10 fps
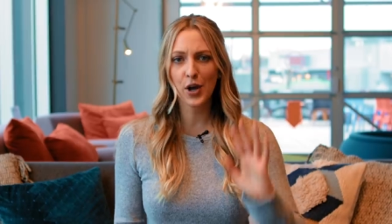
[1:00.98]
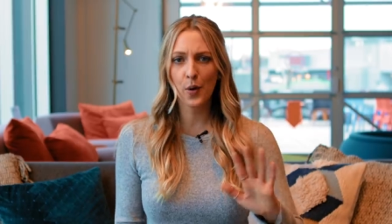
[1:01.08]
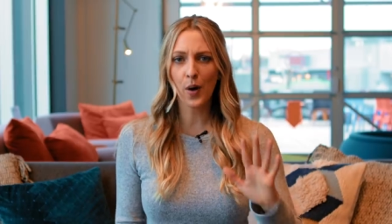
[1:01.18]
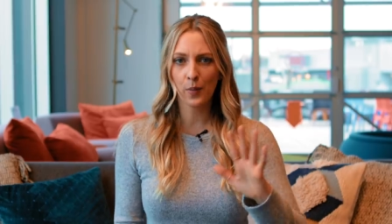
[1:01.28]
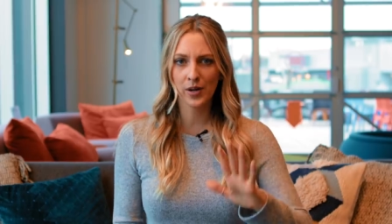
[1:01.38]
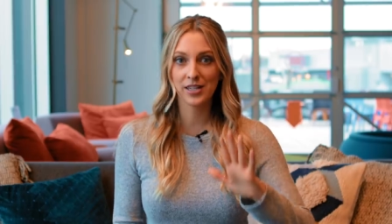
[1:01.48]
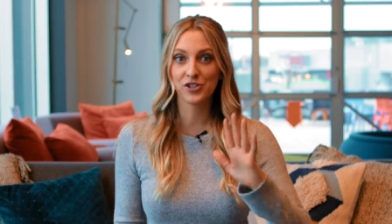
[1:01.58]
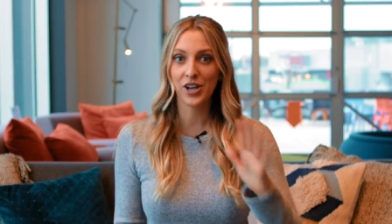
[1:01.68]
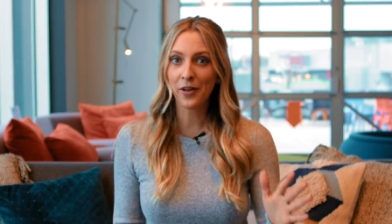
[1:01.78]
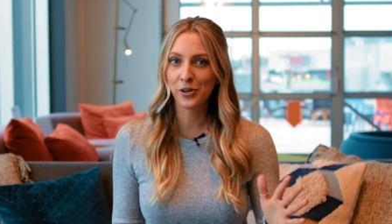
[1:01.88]
So I wanted
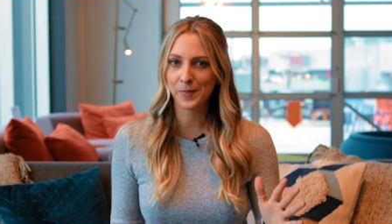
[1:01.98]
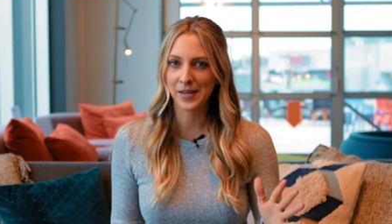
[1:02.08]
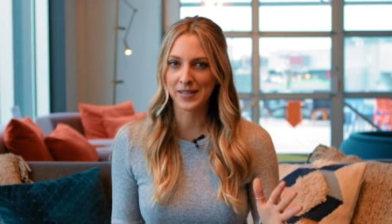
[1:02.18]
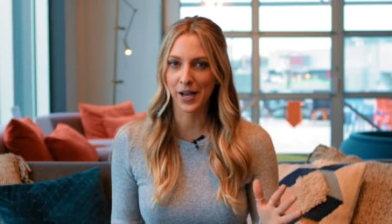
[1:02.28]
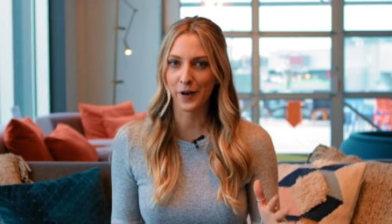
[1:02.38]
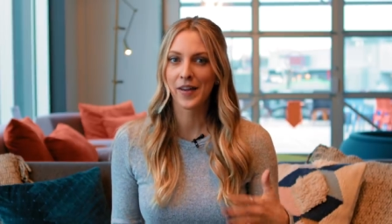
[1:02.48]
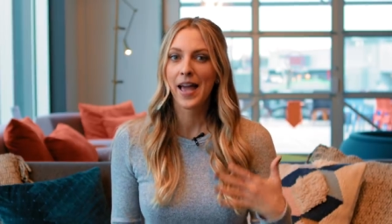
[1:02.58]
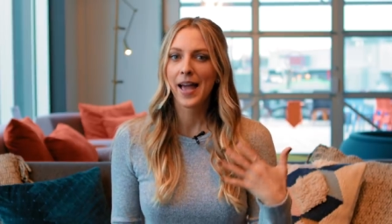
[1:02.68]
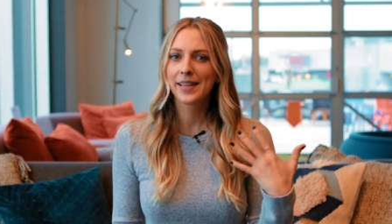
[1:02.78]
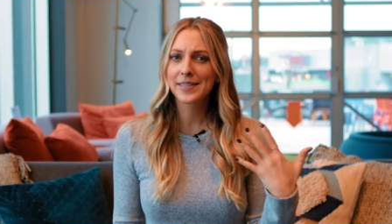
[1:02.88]
to challenge myself
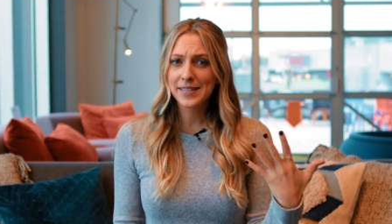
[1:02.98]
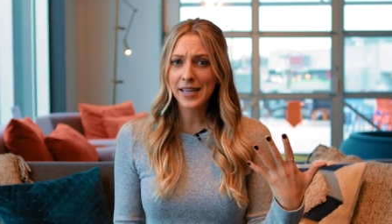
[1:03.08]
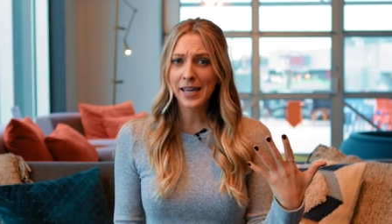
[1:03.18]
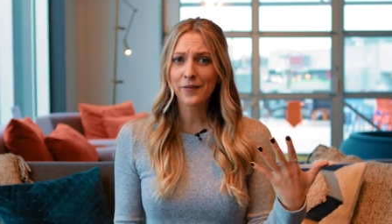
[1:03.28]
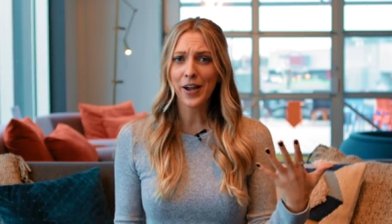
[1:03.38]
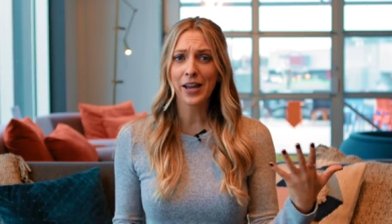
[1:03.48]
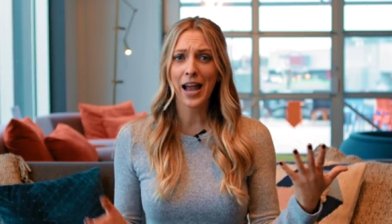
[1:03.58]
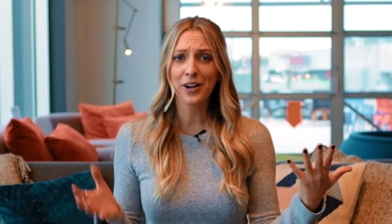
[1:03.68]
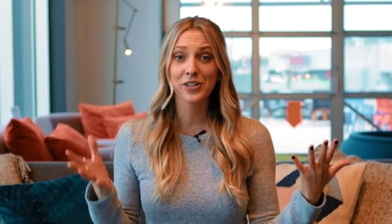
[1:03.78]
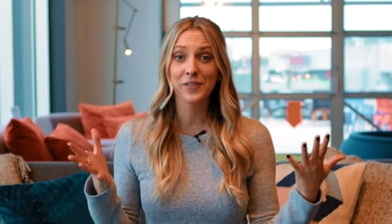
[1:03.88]
and see if I could
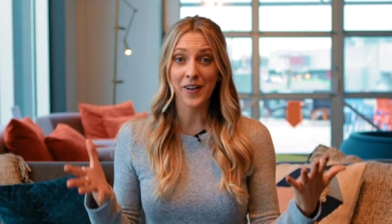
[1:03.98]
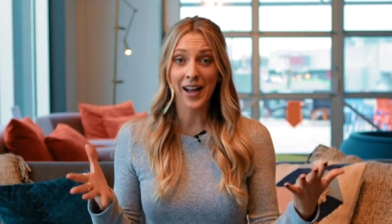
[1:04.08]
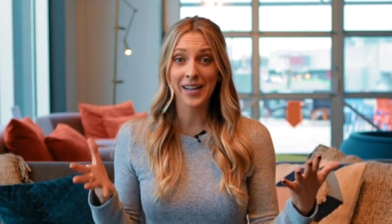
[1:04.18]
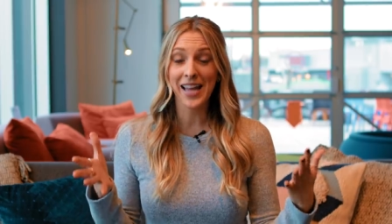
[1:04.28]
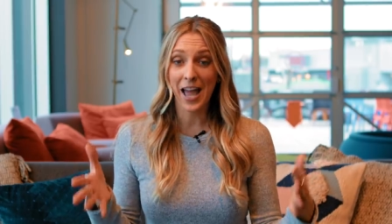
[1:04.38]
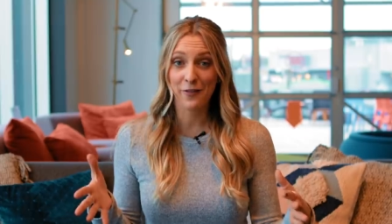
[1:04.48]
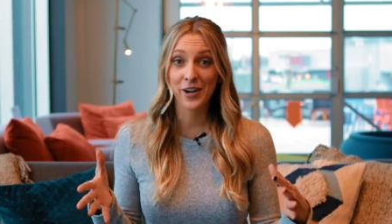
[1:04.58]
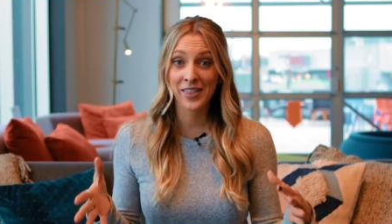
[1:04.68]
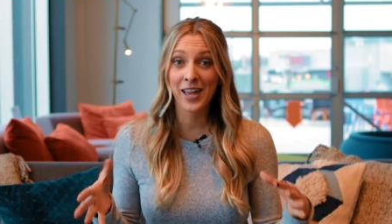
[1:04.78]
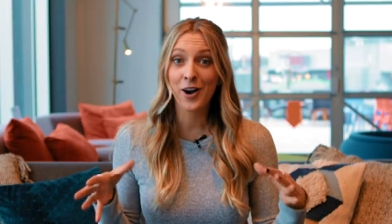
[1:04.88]
actually find
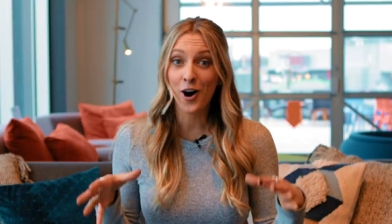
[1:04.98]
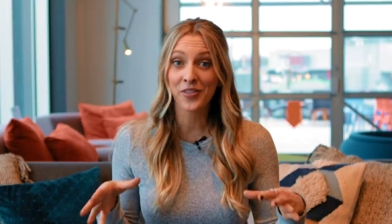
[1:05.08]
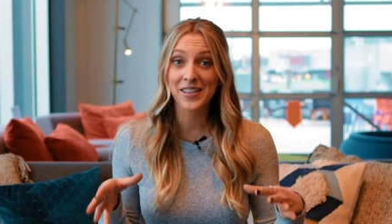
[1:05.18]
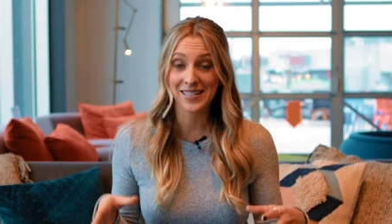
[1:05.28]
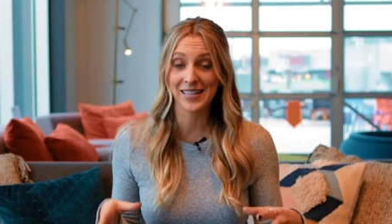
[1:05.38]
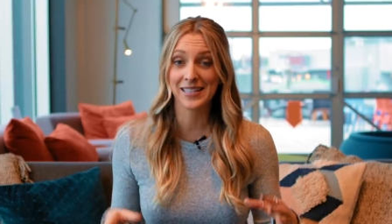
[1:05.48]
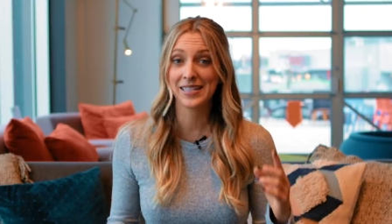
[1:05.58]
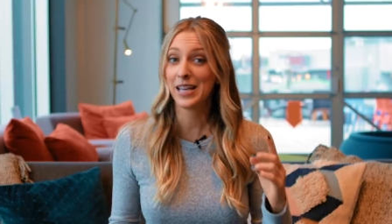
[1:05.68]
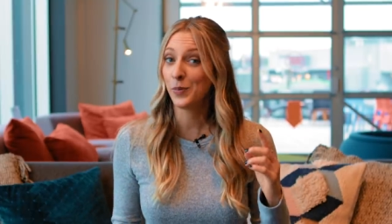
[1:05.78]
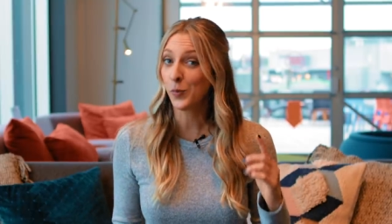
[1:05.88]
everything on this
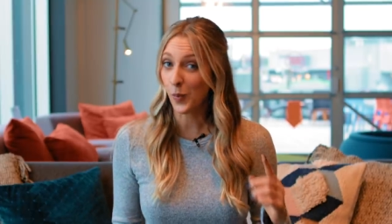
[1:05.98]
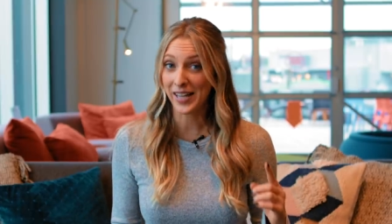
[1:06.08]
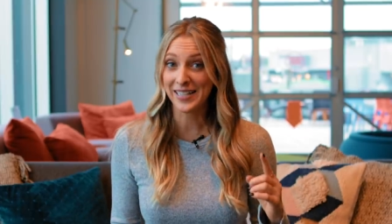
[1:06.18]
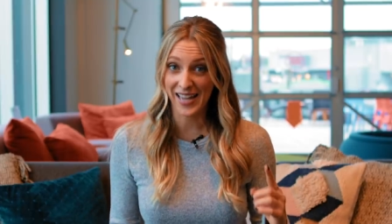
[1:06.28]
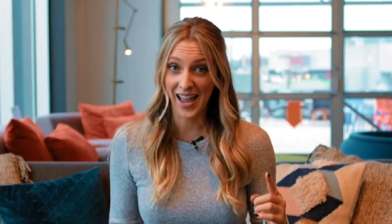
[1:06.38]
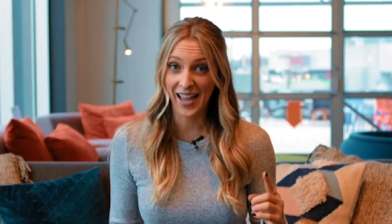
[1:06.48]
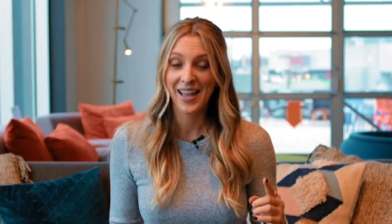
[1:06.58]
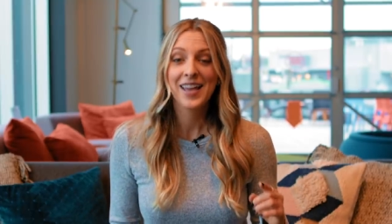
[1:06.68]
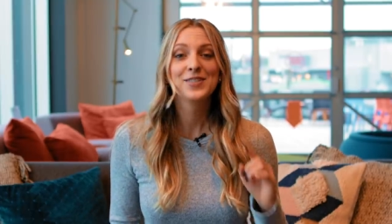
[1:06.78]
list in one day.